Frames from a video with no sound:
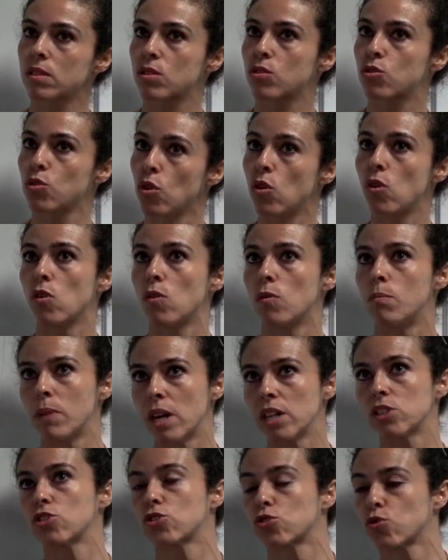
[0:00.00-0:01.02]
too
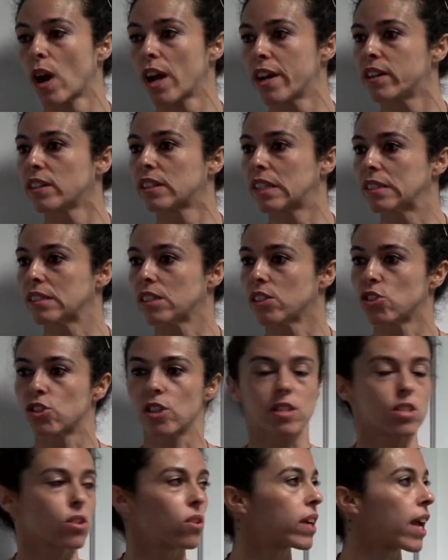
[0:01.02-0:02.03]
much drier
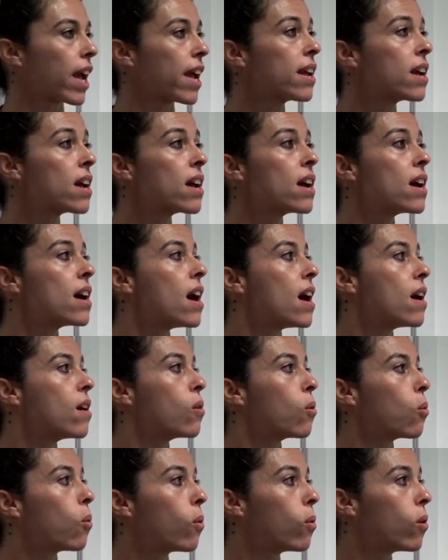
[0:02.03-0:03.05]
conditions, okay?
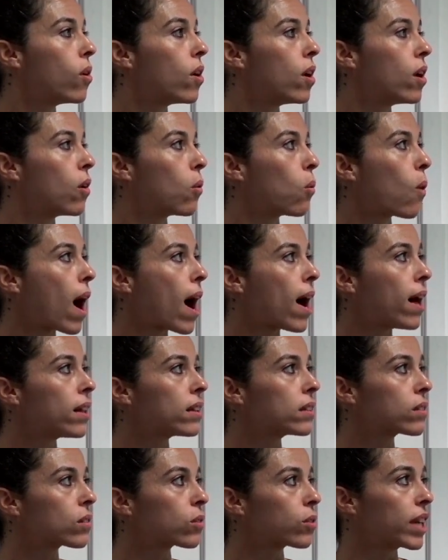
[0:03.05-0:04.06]

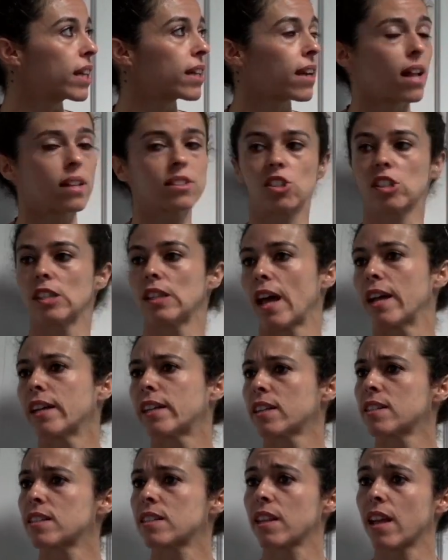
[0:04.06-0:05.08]
While green algae
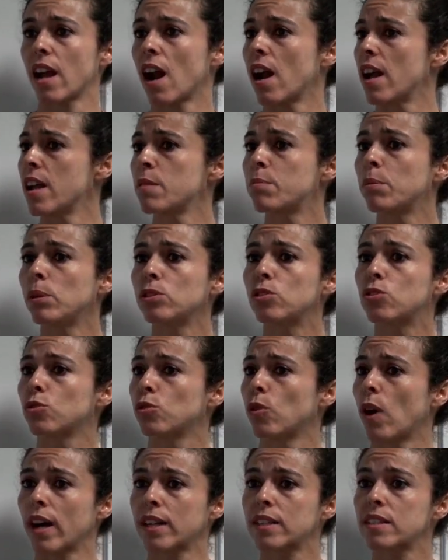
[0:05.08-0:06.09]
lichens, they are able
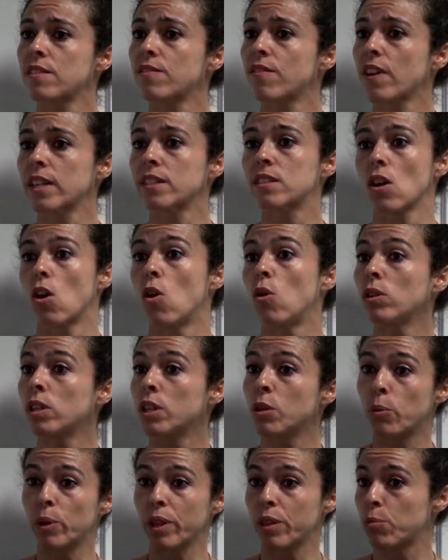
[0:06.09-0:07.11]
to activate
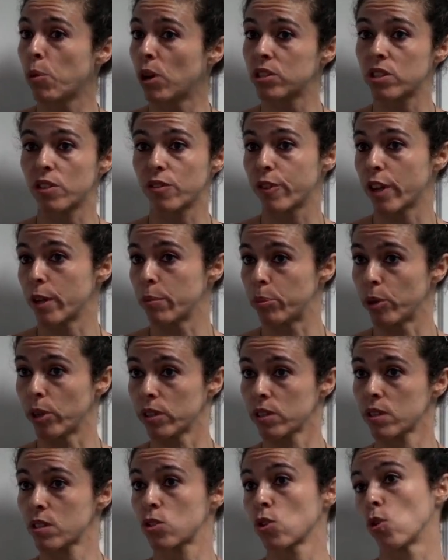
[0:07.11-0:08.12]
only with water
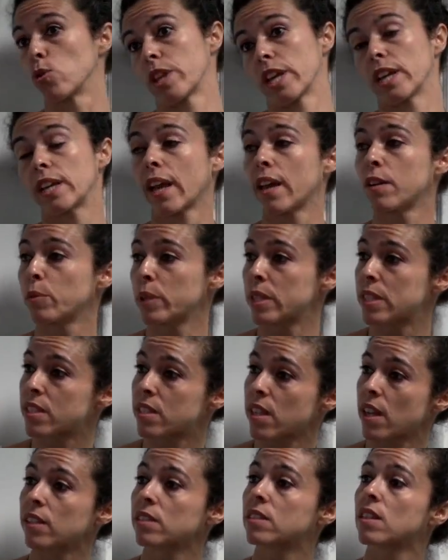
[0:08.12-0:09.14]
vapor. So they can
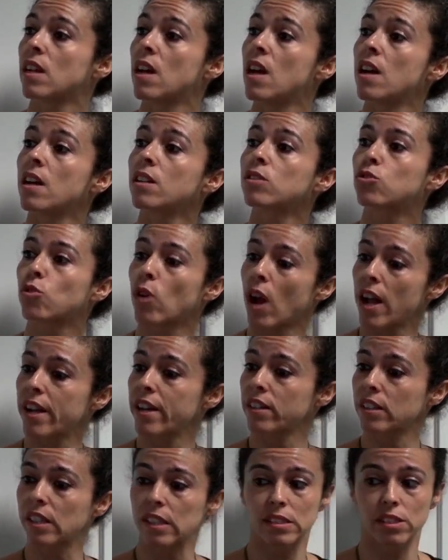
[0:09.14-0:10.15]
withstand
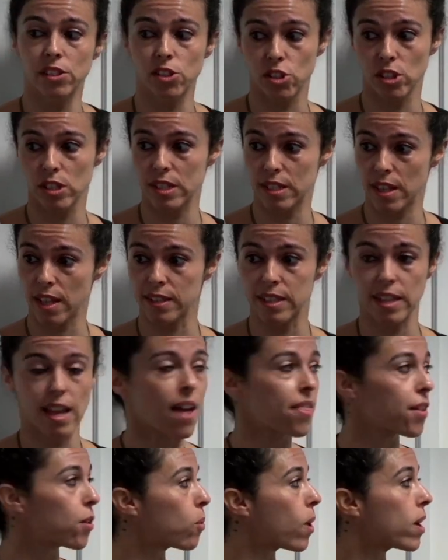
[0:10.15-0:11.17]
drier conditions than the
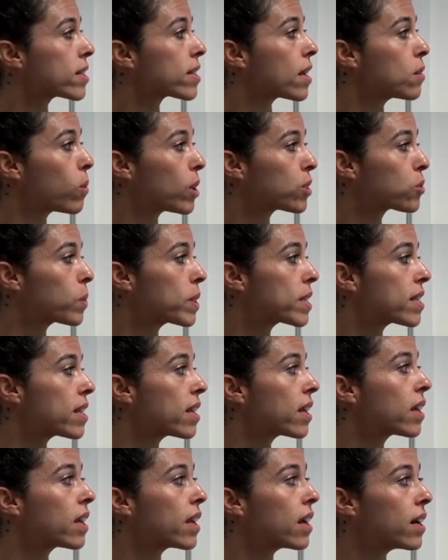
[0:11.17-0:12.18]
other ones. And what we
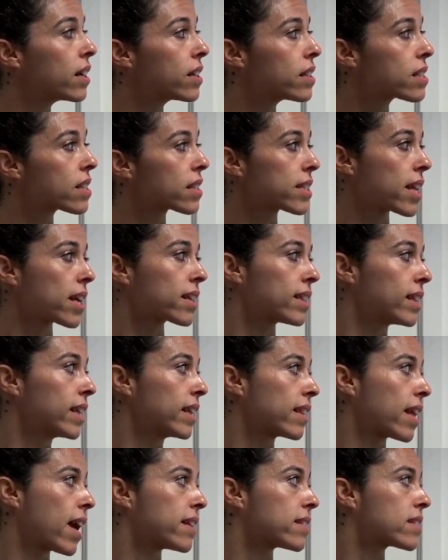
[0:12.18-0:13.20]
see here is
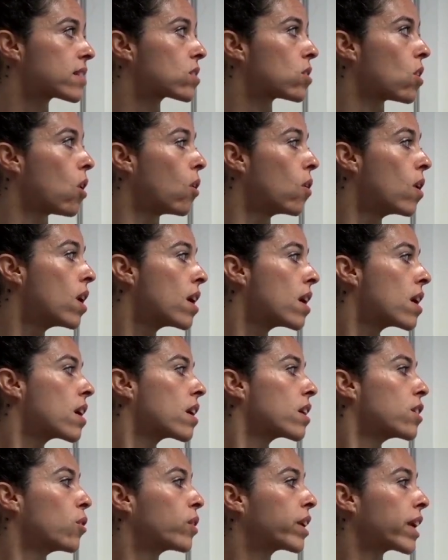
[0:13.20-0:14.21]
exactly that. So
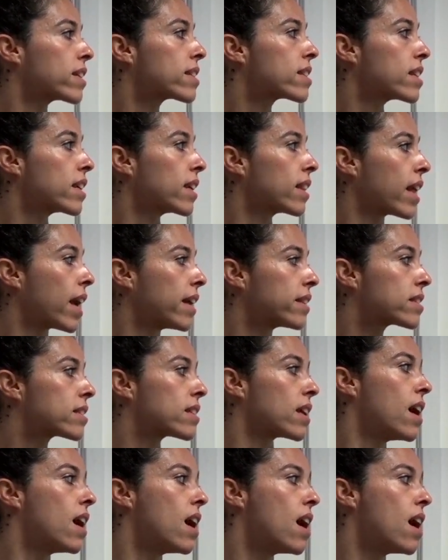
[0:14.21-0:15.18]
you can see that